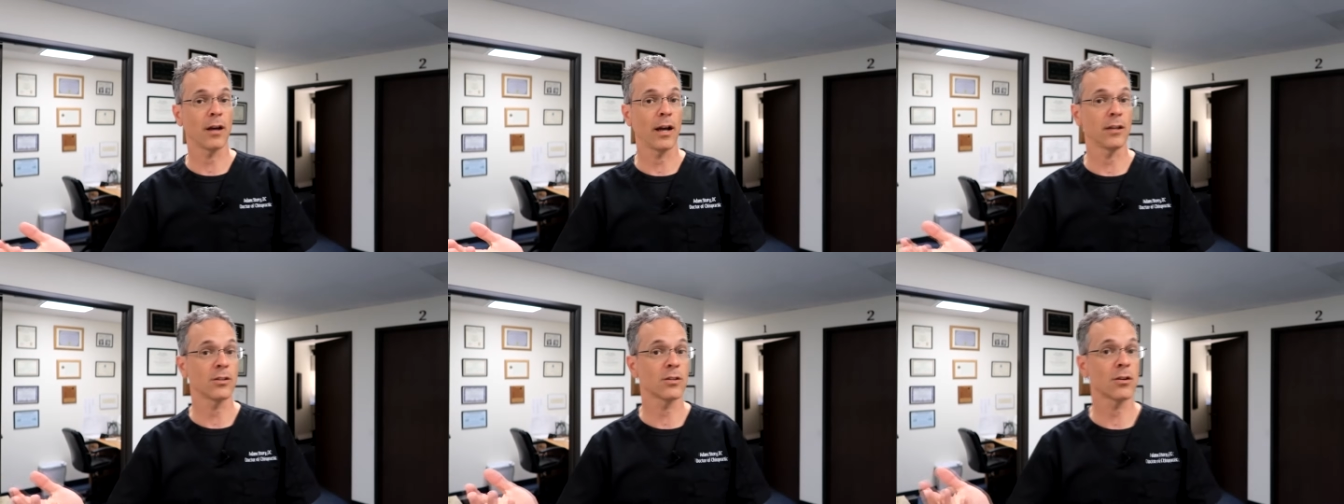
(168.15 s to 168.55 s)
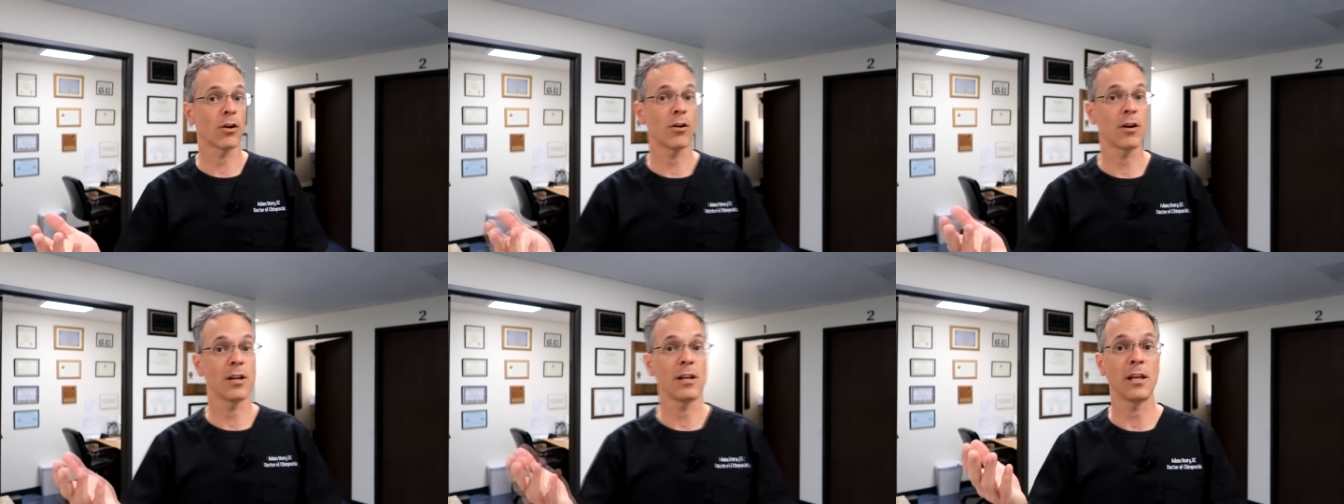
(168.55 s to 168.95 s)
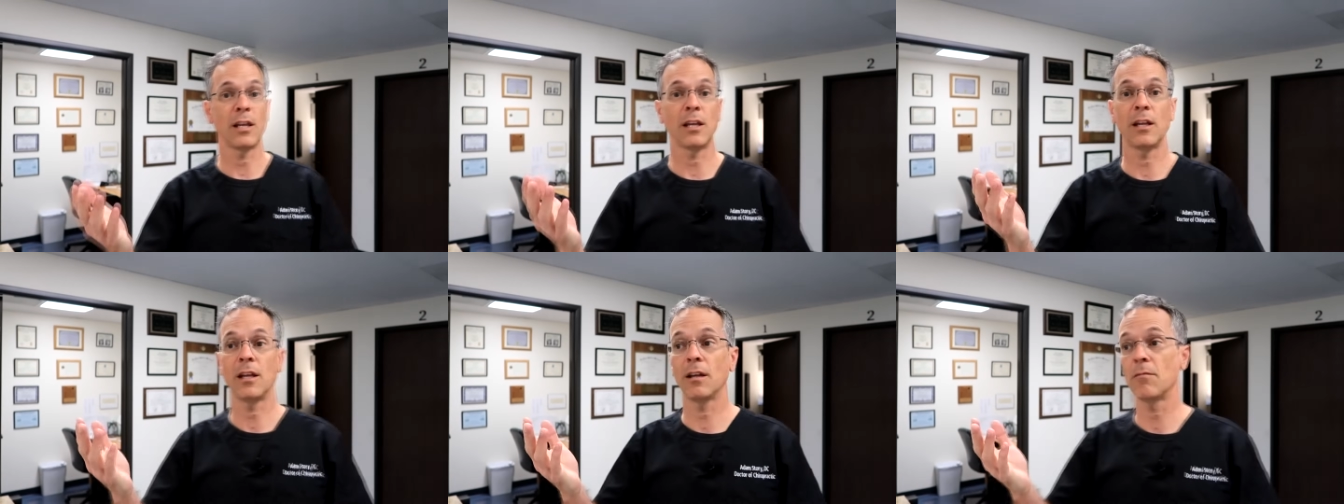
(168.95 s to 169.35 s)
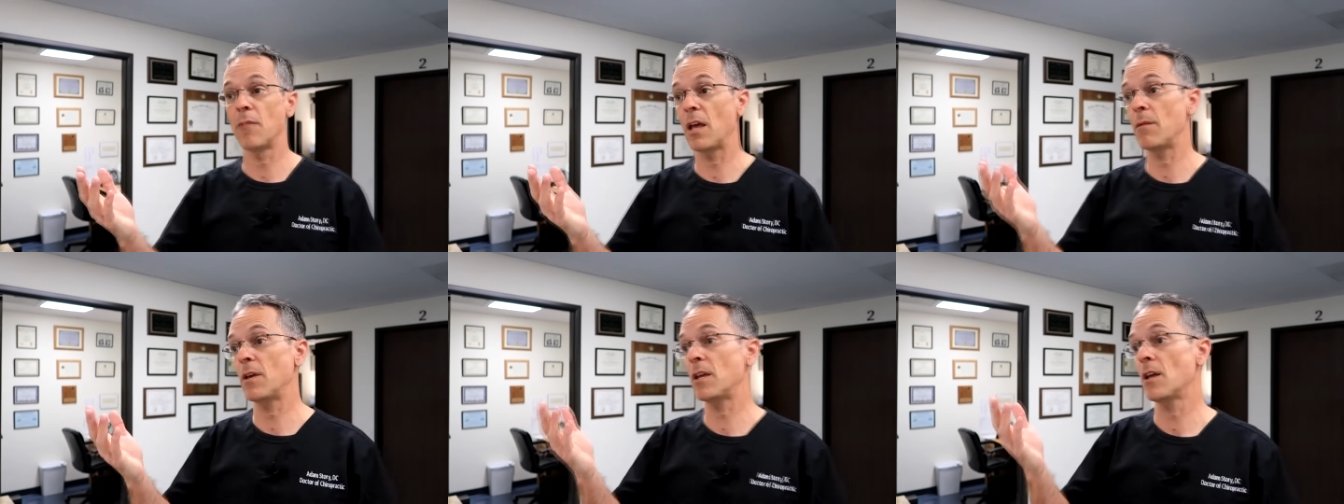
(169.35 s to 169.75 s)
I started eating,
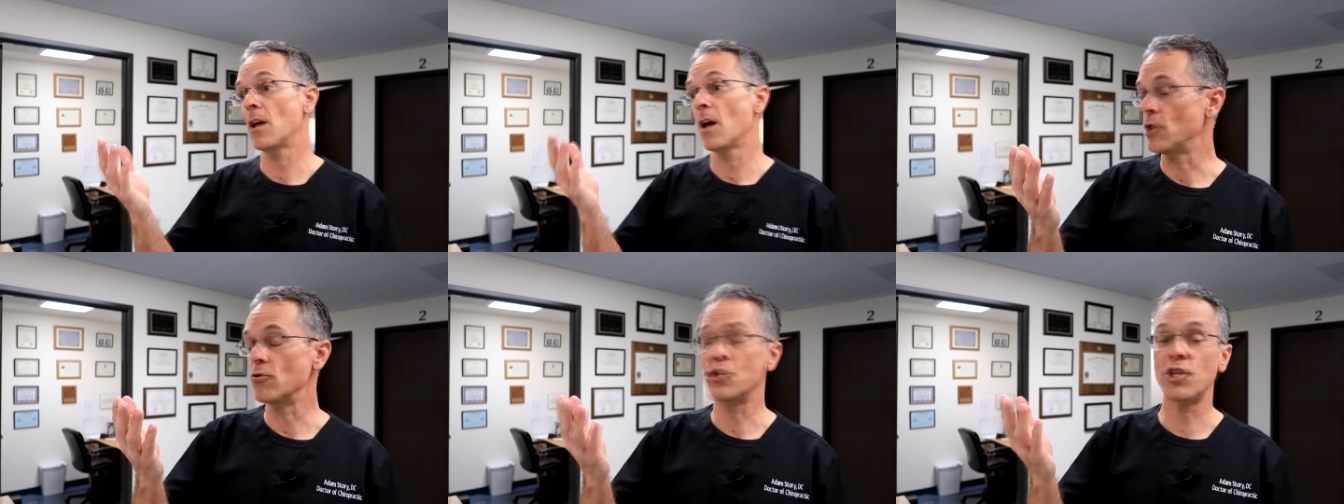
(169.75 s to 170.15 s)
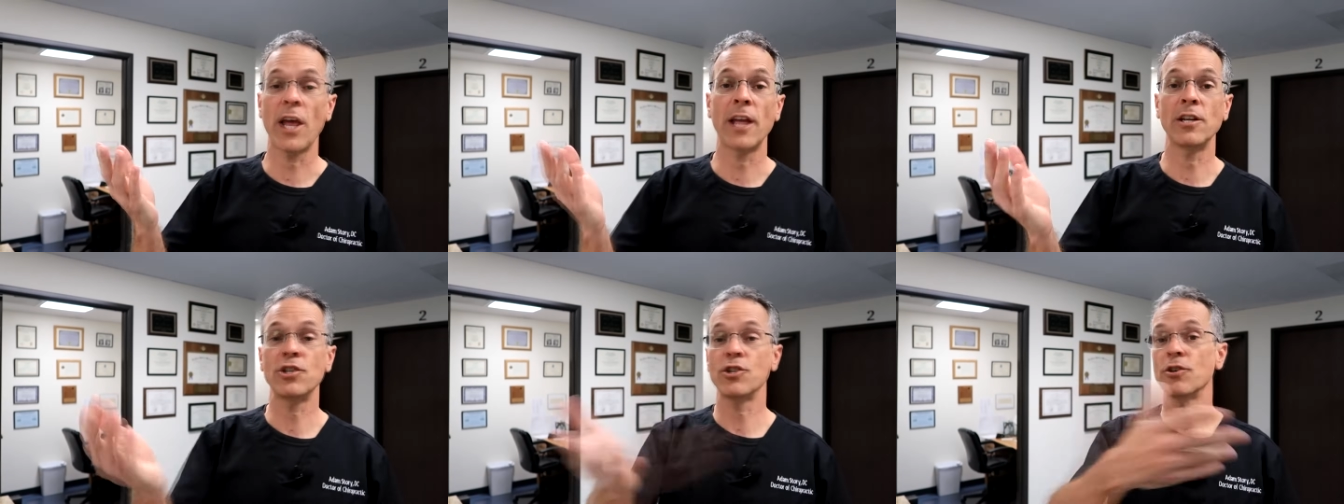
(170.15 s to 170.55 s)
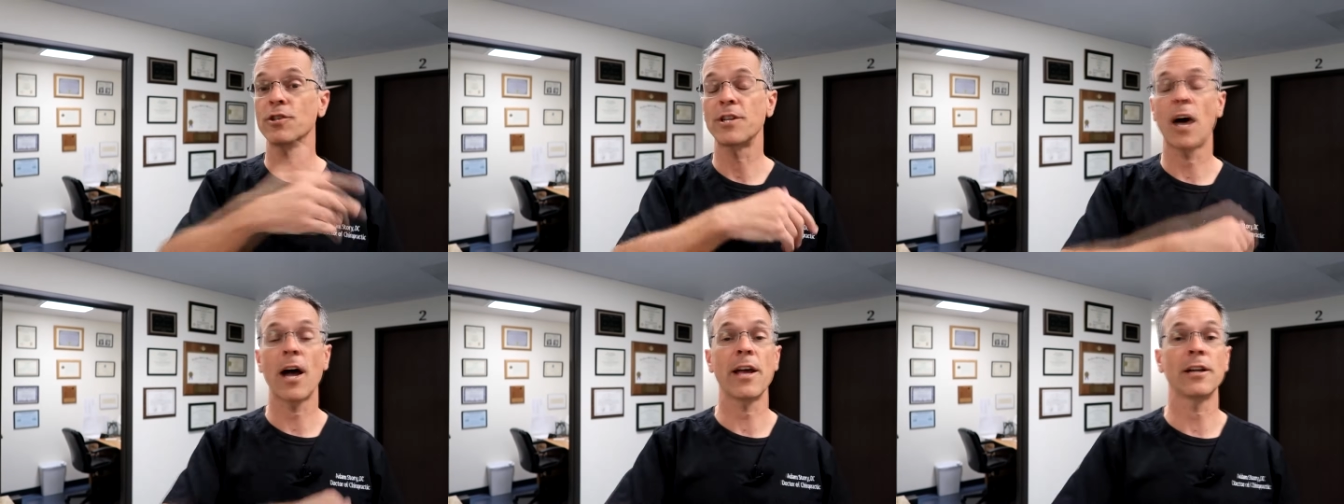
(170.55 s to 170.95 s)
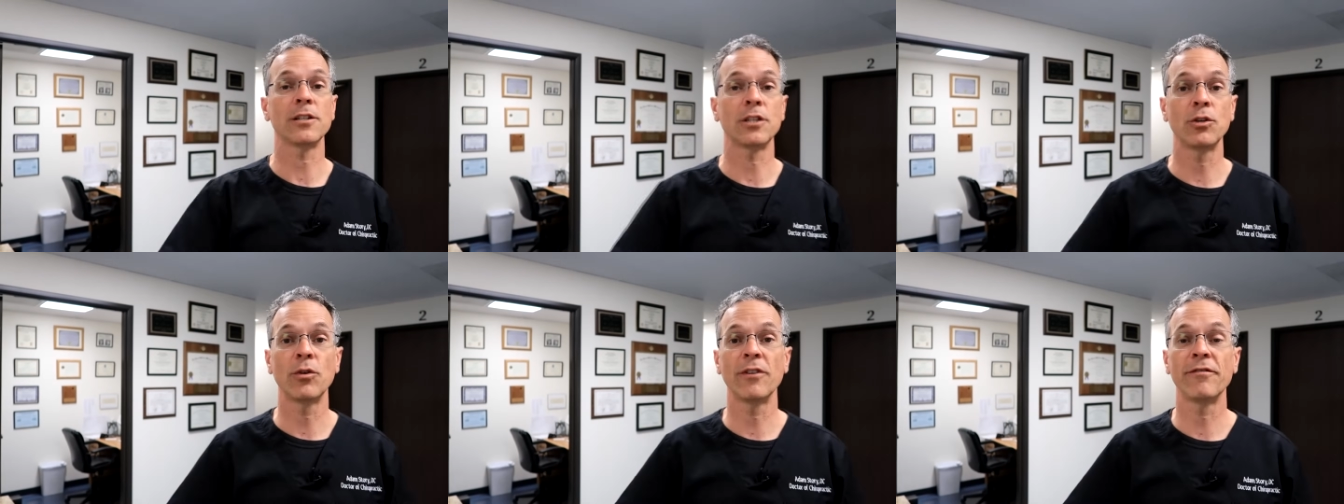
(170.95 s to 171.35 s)
maybe you changed your diet
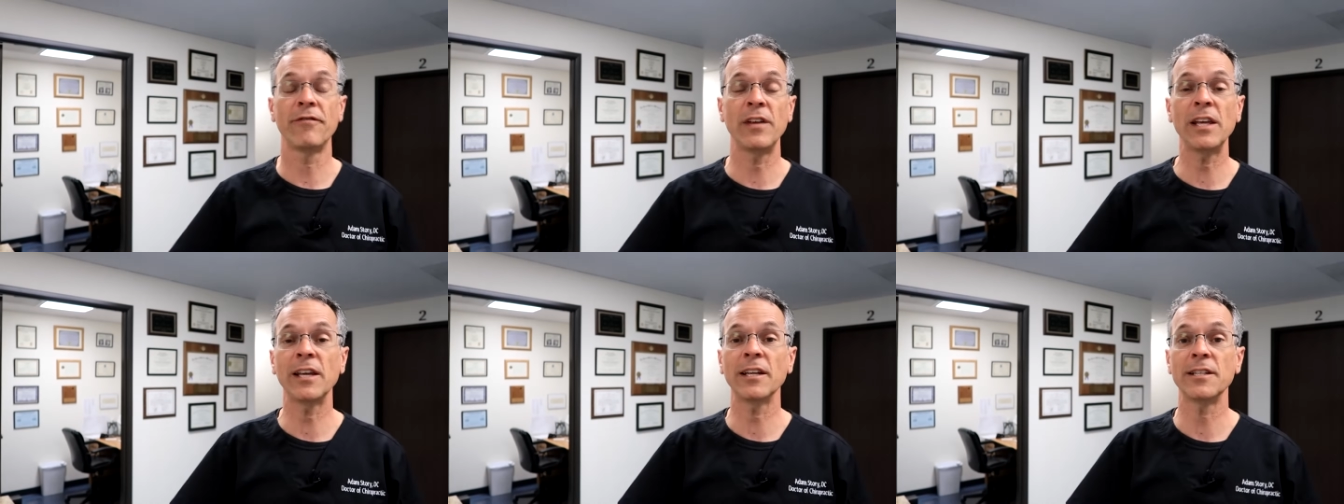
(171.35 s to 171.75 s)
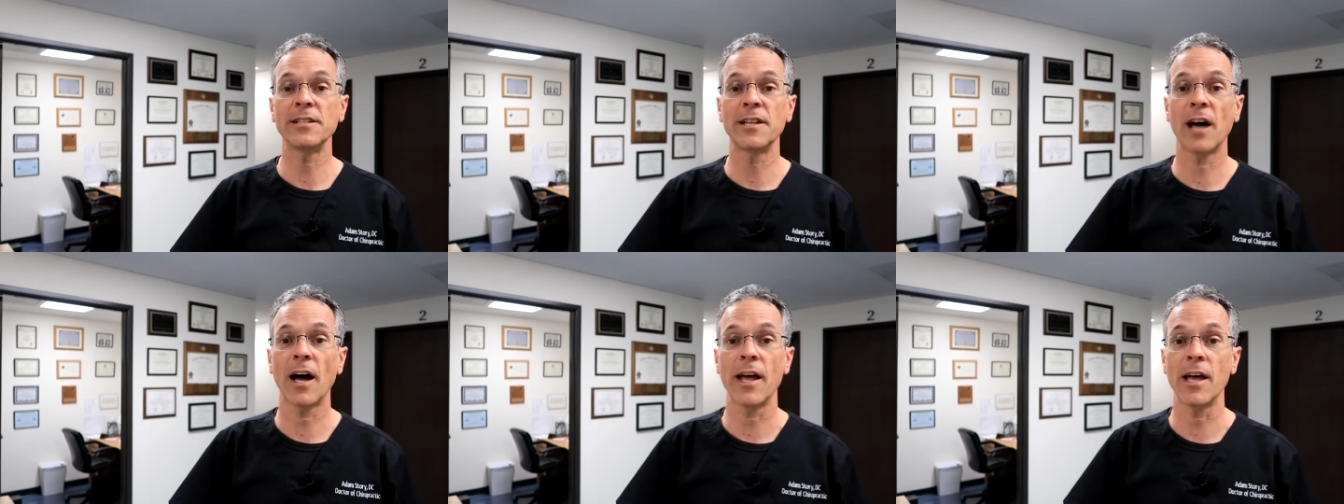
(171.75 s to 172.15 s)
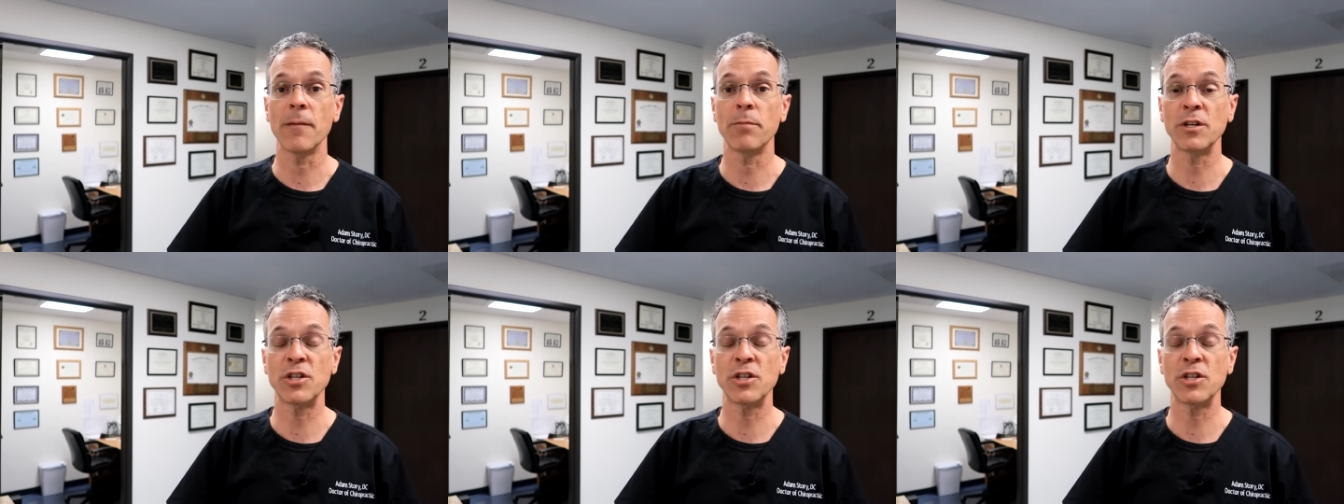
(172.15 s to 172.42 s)
to a vegan diet,